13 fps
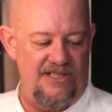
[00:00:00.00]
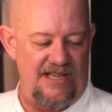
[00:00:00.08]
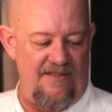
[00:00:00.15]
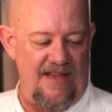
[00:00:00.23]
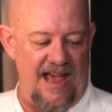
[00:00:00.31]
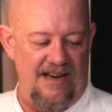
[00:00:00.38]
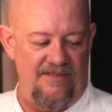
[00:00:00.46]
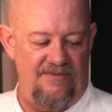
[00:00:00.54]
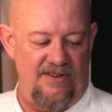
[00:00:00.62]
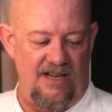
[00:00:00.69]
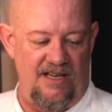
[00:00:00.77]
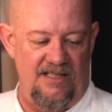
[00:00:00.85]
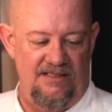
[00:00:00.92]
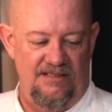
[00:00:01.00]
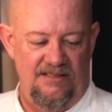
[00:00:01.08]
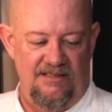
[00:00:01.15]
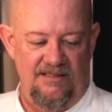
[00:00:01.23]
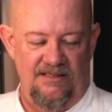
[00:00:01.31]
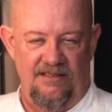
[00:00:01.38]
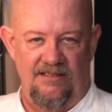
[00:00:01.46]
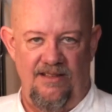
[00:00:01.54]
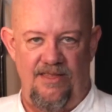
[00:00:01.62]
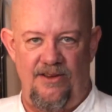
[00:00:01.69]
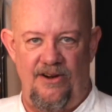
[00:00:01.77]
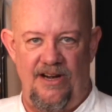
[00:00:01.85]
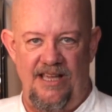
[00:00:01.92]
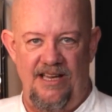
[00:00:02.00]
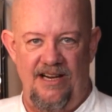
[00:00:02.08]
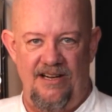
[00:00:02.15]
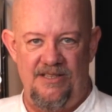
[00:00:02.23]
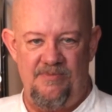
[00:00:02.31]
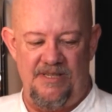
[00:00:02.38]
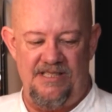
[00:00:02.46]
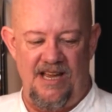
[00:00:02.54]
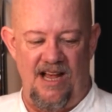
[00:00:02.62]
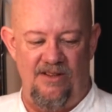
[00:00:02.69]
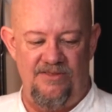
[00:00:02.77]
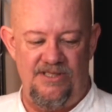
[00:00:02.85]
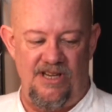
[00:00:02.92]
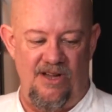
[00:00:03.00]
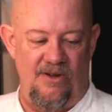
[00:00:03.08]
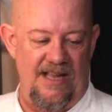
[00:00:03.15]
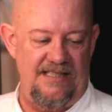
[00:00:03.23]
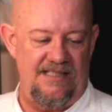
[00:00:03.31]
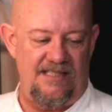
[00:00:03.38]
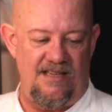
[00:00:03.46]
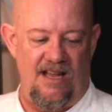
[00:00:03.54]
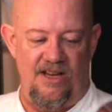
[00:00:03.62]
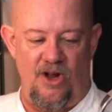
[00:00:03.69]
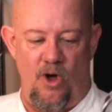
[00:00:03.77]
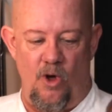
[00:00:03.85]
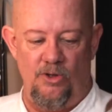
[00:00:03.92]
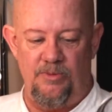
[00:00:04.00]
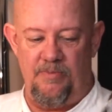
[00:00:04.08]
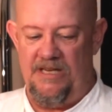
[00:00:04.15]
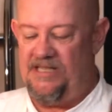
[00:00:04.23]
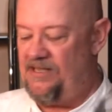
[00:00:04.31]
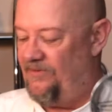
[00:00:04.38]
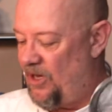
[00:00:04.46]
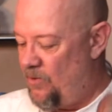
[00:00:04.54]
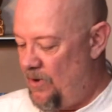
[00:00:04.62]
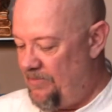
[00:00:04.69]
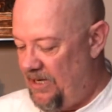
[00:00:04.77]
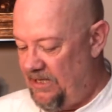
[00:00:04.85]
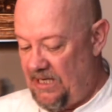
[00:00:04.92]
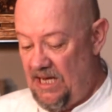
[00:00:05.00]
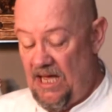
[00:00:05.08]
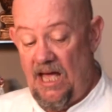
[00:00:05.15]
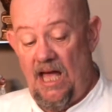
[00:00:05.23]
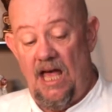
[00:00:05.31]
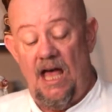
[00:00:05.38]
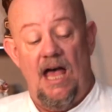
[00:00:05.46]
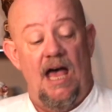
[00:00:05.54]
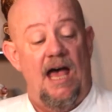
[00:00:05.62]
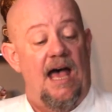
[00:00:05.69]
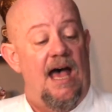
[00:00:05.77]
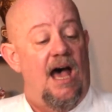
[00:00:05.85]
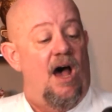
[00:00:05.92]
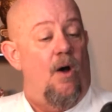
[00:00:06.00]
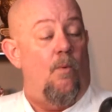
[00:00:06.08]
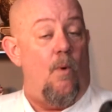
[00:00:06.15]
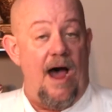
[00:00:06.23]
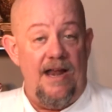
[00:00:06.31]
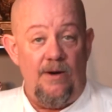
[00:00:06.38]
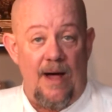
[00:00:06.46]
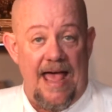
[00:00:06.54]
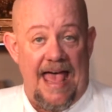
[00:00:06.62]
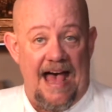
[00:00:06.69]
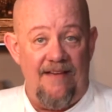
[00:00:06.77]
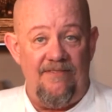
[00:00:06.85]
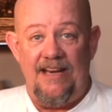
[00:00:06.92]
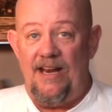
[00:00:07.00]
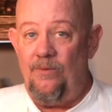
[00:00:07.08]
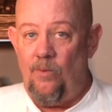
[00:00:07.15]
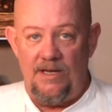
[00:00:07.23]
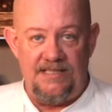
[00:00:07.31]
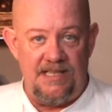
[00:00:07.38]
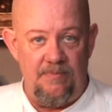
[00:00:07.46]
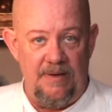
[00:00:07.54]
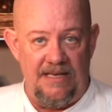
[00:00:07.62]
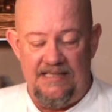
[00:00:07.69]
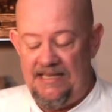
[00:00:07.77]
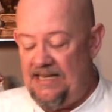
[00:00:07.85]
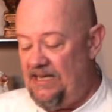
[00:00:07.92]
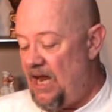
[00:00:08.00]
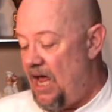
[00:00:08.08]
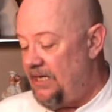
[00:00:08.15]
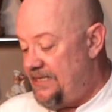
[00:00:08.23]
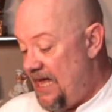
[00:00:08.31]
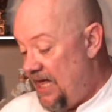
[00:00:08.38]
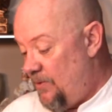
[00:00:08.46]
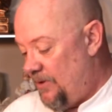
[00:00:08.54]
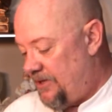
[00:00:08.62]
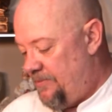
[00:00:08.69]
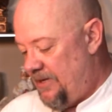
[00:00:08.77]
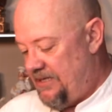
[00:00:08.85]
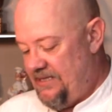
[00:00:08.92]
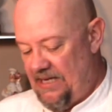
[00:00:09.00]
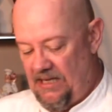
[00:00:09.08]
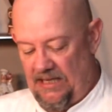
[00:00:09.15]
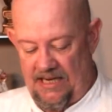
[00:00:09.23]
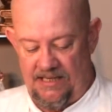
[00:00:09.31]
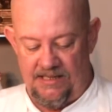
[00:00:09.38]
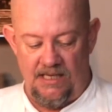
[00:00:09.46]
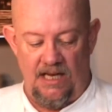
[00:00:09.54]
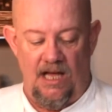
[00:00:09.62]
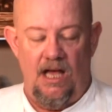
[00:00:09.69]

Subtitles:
I've had it for 30 years myself, so it's an old piece of equipment. Why do I have it and what's the big deal? I'll tell you what the big deal is.